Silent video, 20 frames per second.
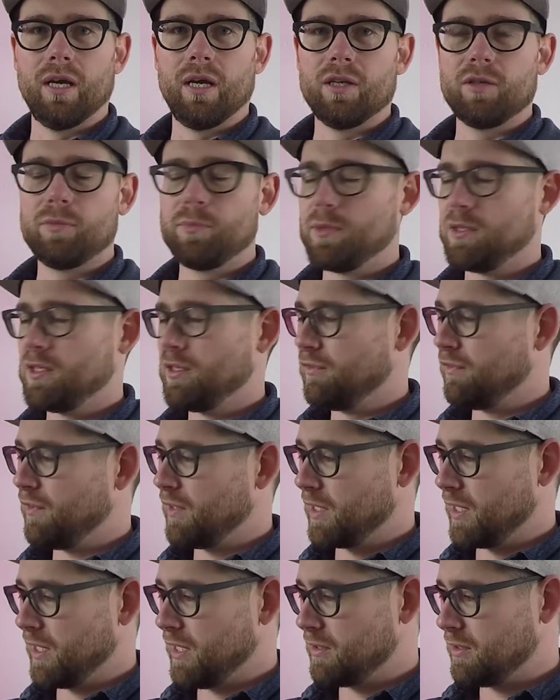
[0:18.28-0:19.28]

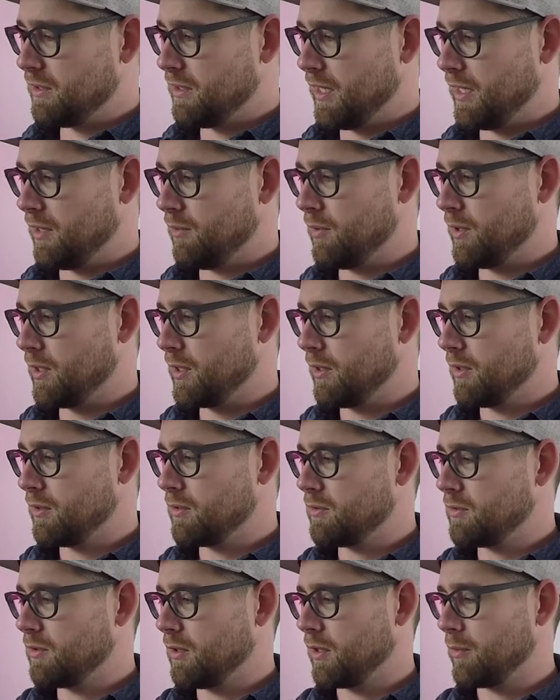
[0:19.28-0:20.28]
Specifically today we're going
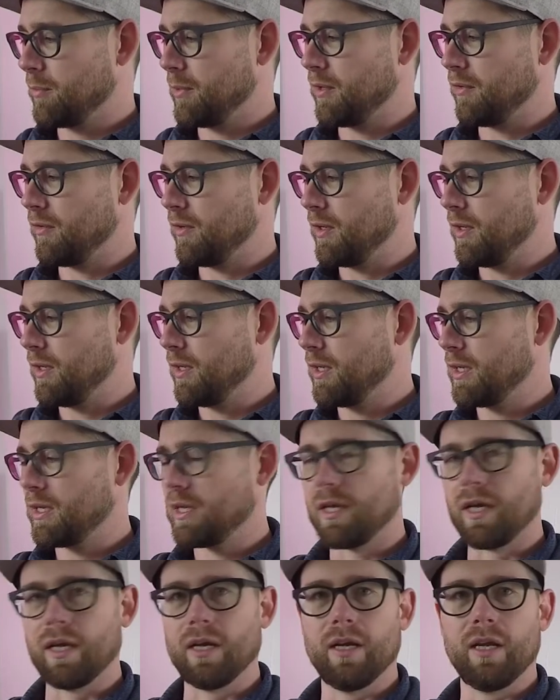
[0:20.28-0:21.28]
to talk about the
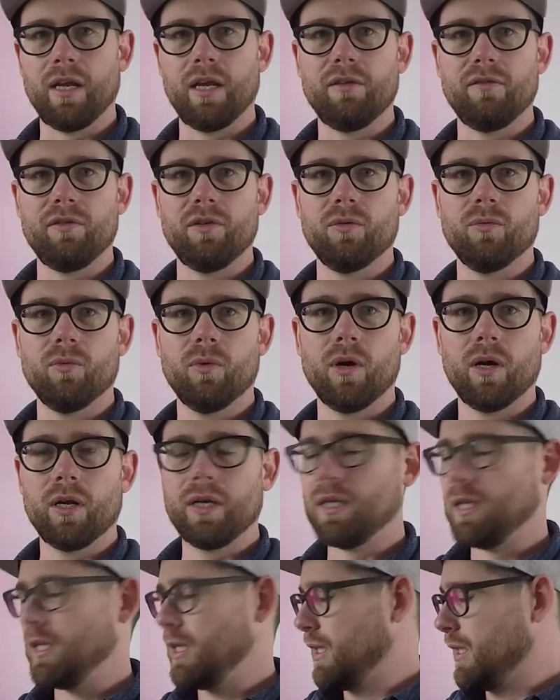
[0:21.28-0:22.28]
Canon
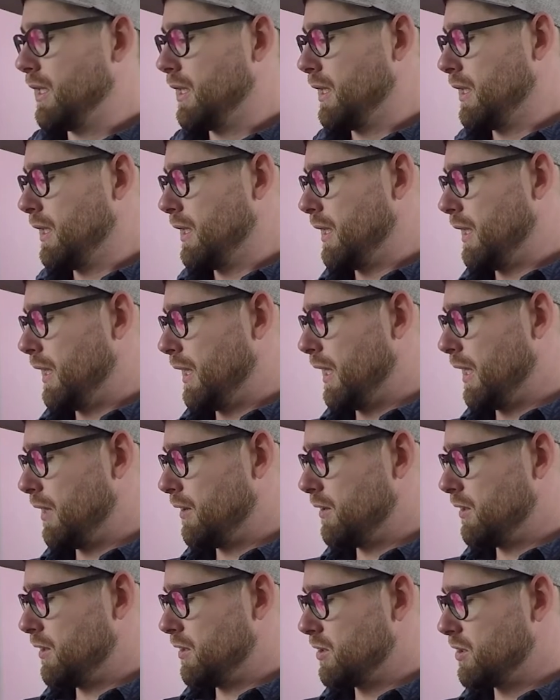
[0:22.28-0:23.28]
AV-1 and
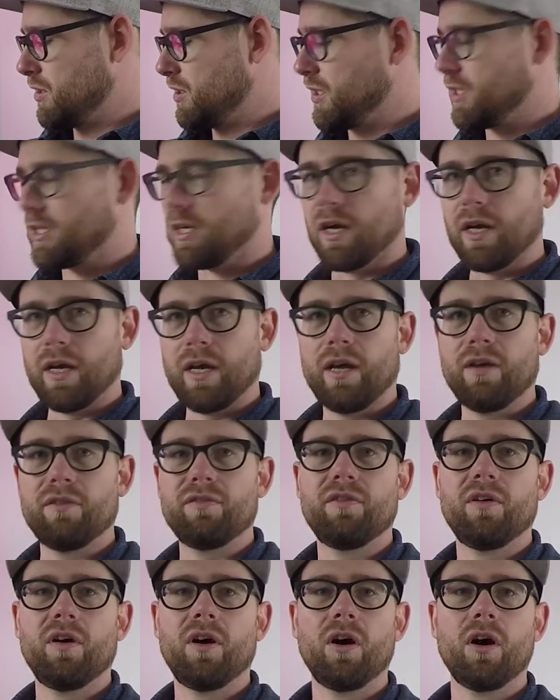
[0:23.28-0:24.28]
the Yashica
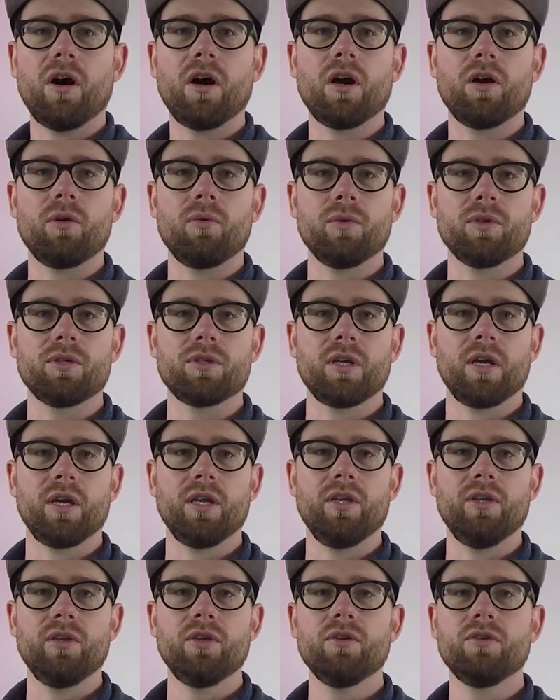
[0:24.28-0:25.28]
FR, which I
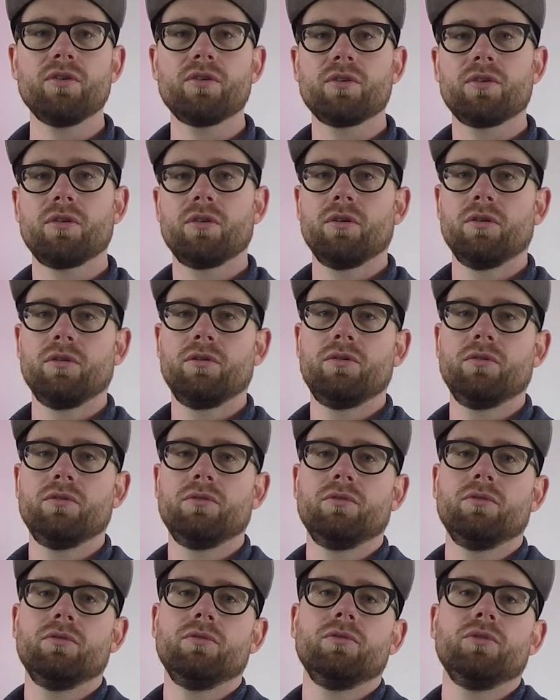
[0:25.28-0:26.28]
used
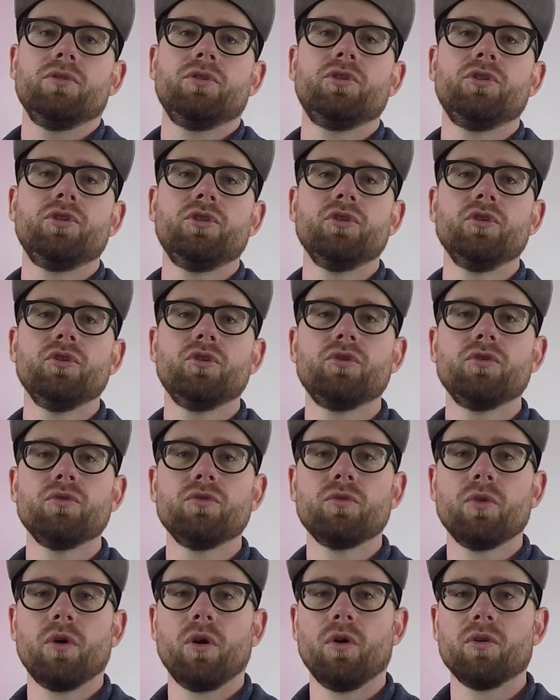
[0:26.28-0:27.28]
to shoot two
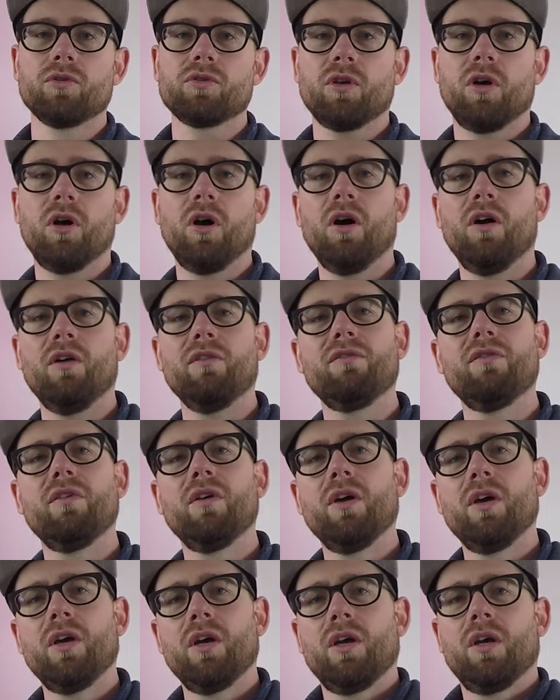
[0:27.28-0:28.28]
rolls of
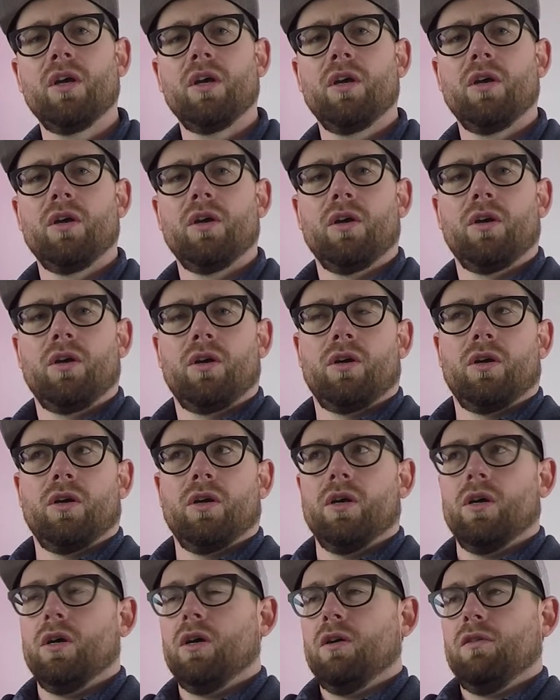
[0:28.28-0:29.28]

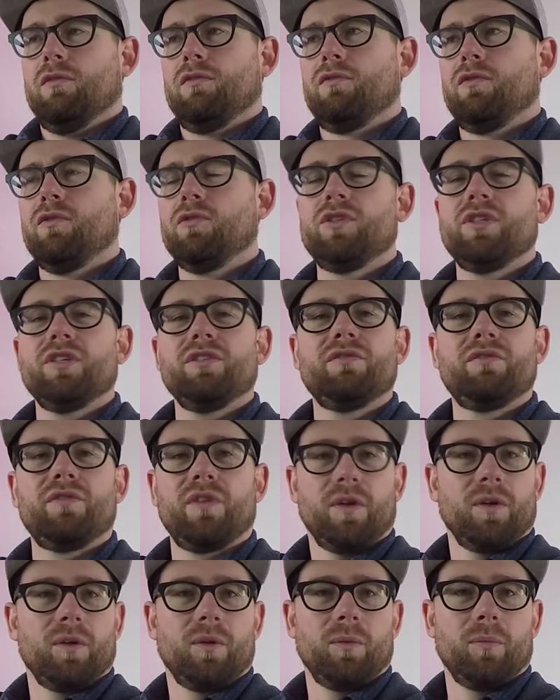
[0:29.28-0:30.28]

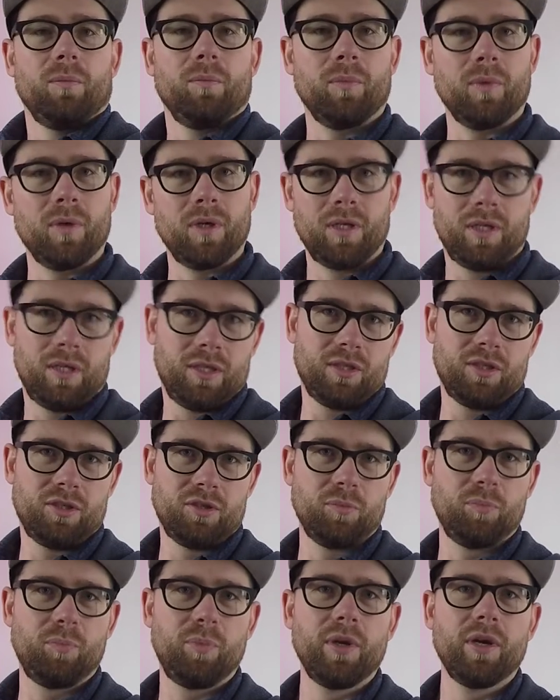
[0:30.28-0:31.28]
Fujifilm
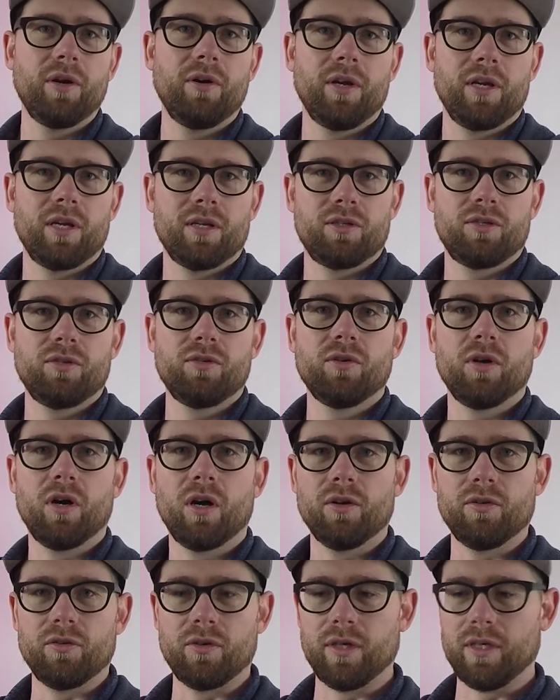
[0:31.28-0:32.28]
Superia
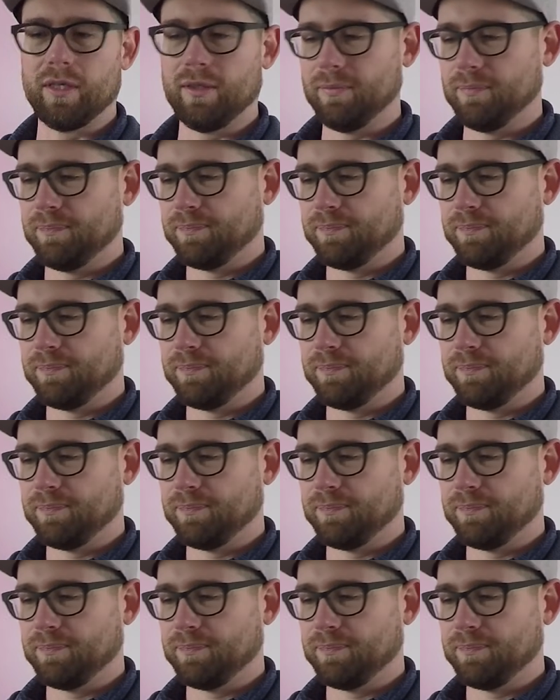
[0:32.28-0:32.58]
200.